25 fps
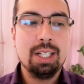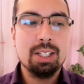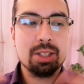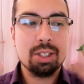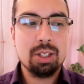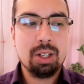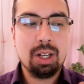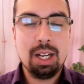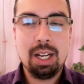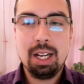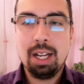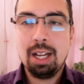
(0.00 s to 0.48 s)

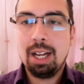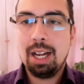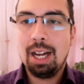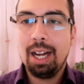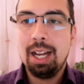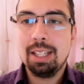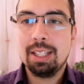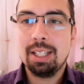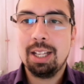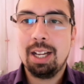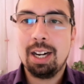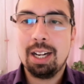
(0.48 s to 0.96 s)
So I
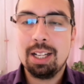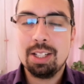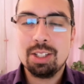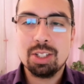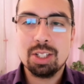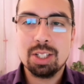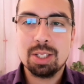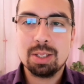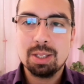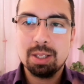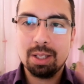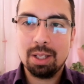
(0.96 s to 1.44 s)
thought I'd
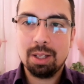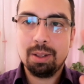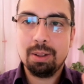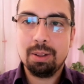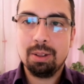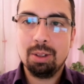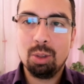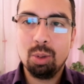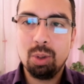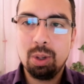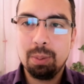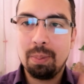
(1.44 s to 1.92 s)
just
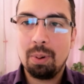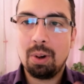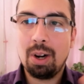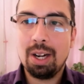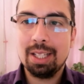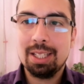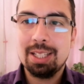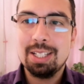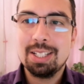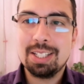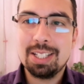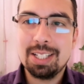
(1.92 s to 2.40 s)
do a
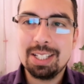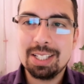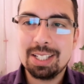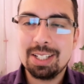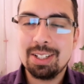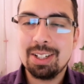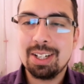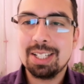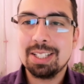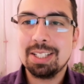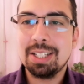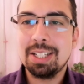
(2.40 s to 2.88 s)
parenthesis
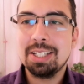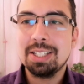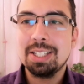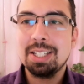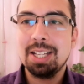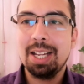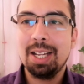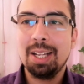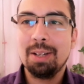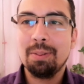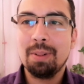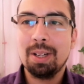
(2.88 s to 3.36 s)
here, as they
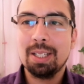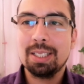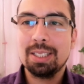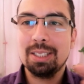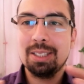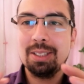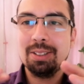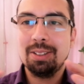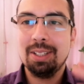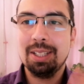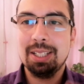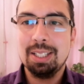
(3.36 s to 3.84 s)
say in
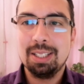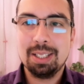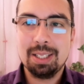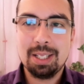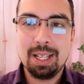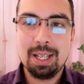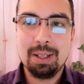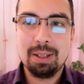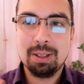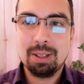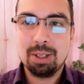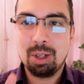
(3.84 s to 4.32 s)
Mexico,
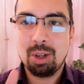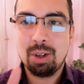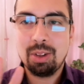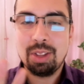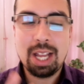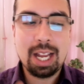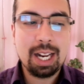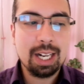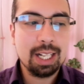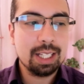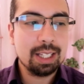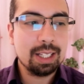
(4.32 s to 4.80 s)
and throw
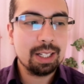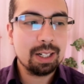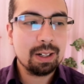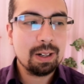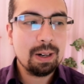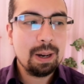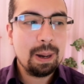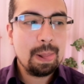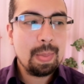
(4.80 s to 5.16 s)
that in there.